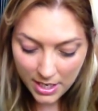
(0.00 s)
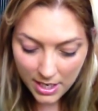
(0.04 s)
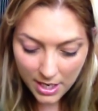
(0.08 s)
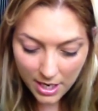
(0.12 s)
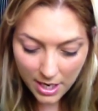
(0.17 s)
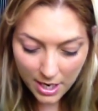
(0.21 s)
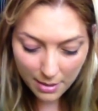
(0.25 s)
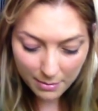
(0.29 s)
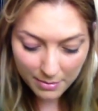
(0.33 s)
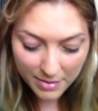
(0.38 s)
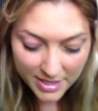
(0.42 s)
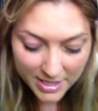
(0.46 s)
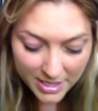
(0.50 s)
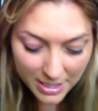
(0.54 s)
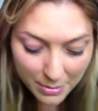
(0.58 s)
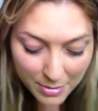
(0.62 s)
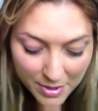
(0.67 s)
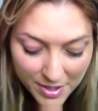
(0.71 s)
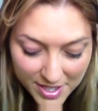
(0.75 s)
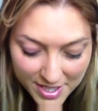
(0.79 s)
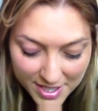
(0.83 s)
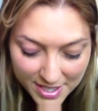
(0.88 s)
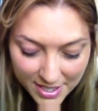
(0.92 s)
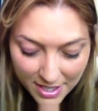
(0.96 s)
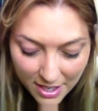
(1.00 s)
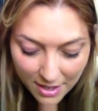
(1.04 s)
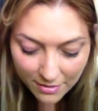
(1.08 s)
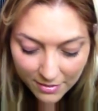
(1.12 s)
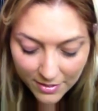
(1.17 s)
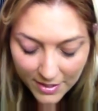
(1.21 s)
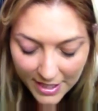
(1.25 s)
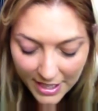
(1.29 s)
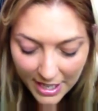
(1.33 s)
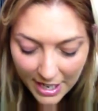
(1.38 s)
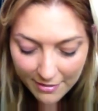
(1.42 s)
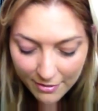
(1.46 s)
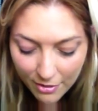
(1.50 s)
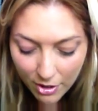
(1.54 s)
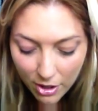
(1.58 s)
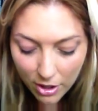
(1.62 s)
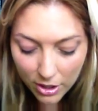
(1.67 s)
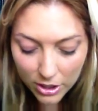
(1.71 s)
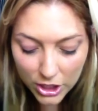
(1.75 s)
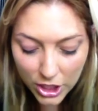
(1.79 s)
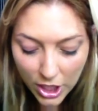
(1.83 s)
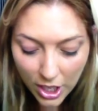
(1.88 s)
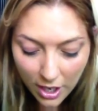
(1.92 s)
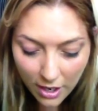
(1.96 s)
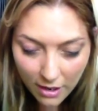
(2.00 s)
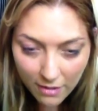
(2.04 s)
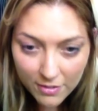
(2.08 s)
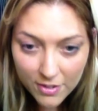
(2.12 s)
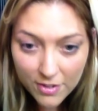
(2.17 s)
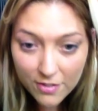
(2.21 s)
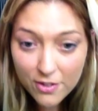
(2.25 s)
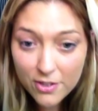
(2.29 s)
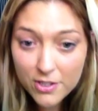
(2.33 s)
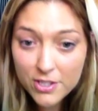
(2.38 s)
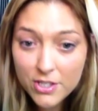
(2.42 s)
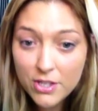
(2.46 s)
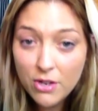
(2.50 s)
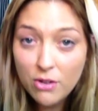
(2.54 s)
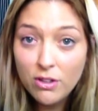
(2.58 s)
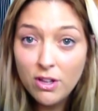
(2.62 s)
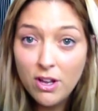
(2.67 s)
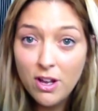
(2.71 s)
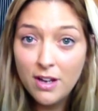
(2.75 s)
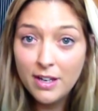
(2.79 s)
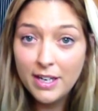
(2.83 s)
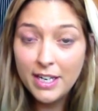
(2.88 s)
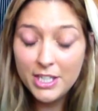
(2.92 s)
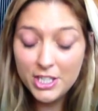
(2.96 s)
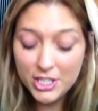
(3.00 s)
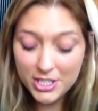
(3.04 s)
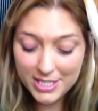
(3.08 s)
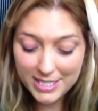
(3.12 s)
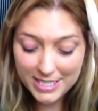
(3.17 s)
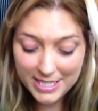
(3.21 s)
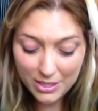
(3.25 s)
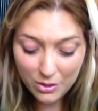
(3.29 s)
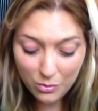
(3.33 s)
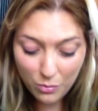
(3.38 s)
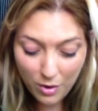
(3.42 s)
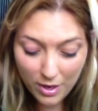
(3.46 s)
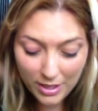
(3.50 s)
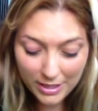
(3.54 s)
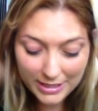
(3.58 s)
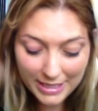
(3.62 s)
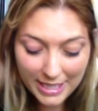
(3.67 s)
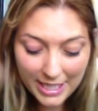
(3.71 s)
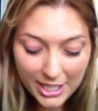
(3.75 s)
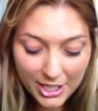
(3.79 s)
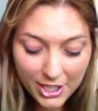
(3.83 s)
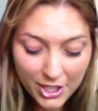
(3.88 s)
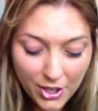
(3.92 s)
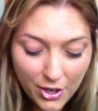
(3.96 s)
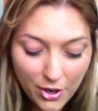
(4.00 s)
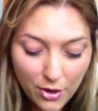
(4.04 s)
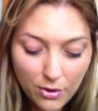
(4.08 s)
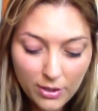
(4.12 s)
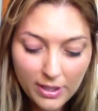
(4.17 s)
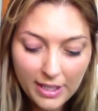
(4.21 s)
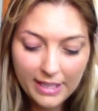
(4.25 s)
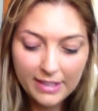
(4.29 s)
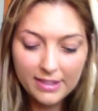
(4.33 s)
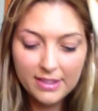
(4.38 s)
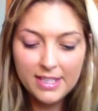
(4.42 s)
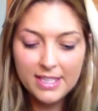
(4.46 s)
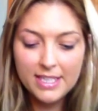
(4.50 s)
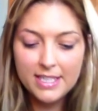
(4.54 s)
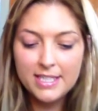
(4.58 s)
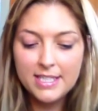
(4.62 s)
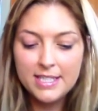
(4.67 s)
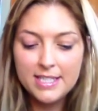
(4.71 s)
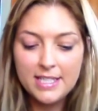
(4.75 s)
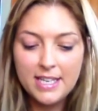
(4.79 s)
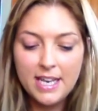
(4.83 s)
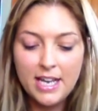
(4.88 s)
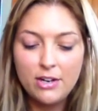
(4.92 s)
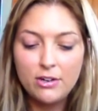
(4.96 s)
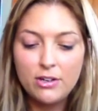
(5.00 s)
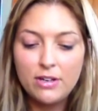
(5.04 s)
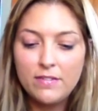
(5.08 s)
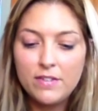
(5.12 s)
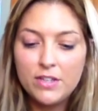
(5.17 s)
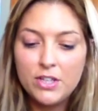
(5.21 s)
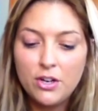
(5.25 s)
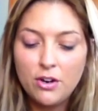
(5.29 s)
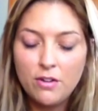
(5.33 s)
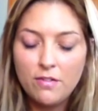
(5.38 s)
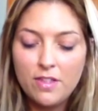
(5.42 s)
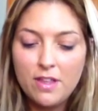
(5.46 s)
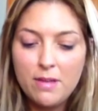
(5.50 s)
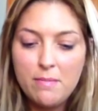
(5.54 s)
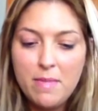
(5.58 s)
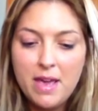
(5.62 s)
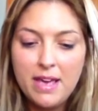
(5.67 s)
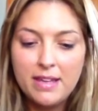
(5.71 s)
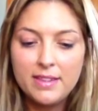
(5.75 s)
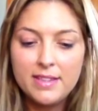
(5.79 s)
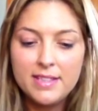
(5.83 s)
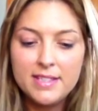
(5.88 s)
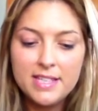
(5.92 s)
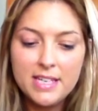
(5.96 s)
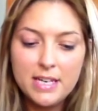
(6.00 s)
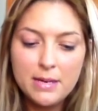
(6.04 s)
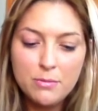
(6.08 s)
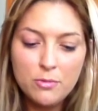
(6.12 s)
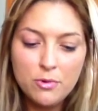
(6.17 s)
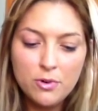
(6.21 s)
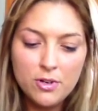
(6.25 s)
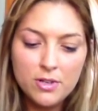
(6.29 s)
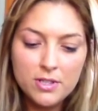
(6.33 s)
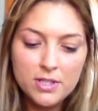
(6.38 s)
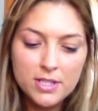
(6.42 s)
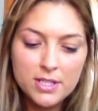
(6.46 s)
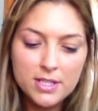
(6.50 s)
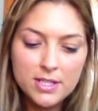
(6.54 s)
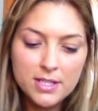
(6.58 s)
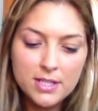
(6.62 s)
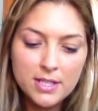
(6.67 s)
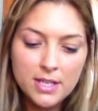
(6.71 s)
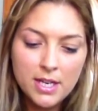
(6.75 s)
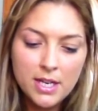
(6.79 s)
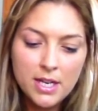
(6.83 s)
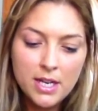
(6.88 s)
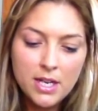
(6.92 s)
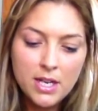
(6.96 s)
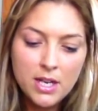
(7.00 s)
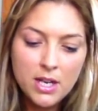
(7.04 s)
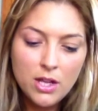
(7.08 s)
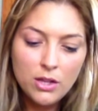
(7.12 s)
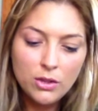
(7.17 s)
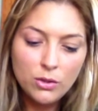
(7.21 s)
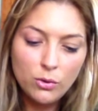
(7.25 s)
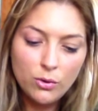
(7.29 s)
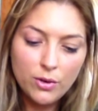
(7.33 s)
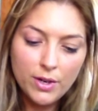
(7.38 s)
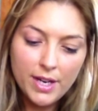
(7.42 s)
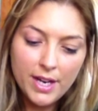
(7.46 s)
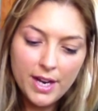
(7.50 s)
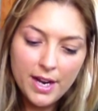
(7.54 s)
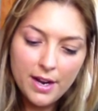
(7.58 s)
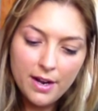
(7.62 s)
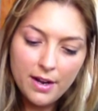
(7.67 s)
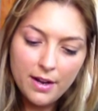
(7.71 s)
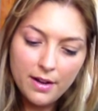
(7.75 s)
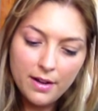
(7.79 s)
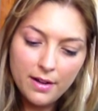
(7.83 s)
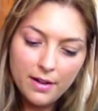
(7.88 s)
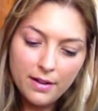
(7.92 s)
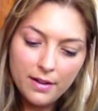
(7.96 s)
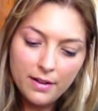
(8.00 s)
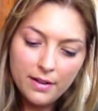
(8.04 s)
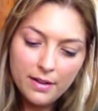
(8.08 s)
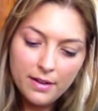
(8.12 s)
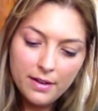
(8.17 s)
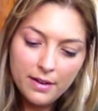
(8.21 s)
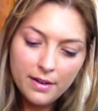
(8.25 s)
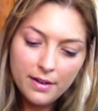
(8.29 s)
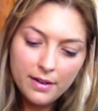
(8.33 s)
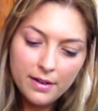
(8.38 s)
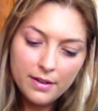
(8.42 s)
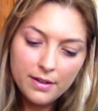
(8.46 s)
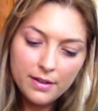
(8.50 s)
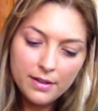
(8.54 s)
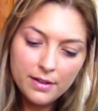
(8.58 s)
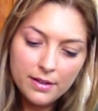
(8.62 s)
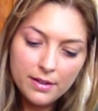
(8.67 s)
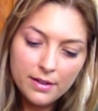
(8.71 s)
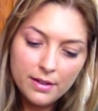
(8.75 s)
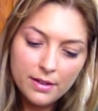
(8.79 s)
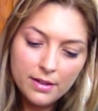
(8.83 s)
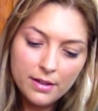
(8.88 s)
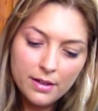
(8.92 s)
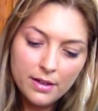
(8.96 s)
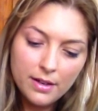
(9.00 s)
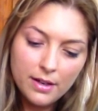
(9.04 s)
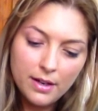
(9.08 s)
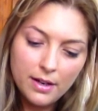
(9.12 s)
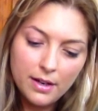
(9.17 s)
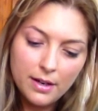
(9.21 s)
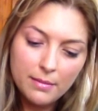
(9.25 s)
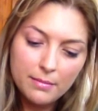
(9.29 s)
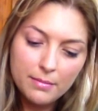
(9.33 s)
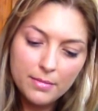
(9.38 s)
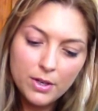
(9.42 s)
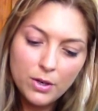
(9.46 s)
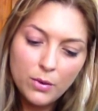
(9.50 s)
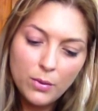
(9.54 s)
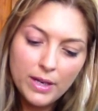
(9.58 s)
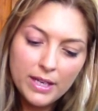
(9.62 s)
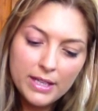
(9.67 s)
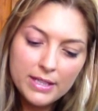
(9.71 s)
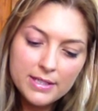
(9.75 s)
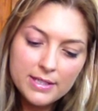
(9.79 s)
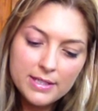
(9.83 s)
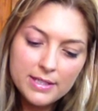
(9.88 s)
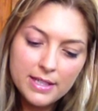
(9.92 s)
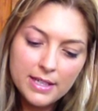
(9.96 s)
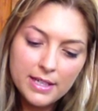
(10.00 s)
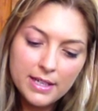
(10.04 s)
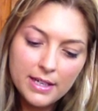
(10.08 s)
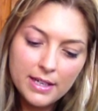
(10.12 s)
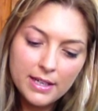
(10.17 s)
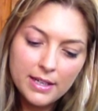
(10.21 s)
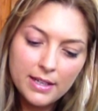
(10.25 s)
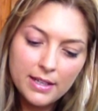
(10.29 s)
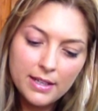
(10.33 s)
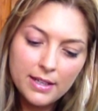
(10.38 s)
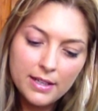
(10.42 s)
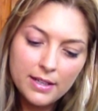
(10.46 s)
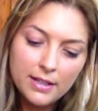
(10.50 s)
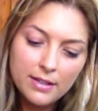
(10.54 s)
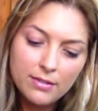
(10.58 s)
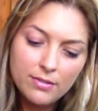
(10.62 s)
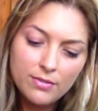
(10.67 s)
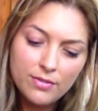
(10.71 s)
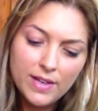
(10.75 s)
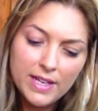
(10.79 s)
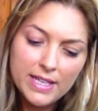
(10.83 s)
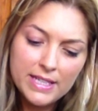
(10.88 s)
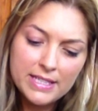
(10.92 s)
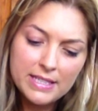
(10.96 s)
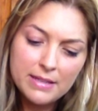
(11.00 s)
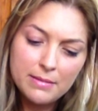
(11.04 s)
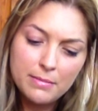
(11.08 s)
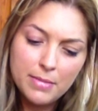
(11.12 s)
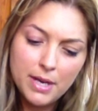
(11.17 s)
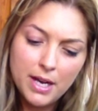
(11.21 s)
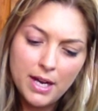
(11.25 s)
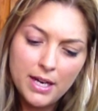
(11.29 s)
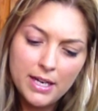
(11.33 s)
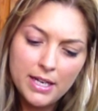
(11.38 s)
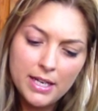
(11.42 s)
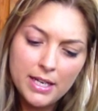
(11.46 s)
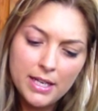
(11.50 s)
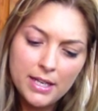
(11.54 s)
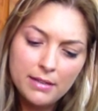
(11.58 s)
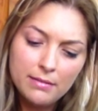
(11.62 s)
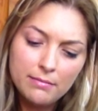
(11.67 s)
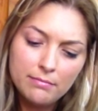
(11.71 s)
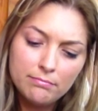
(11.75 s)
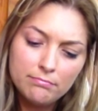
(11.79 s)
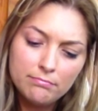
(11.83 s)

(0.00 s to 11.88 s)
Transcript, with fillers: Um, some of the stuff, like, I've loved for so long, I just didn't want to let it go. Like this, I don't even know if they make this anymore. It's L'Oreal um, Quick Stick Face and Body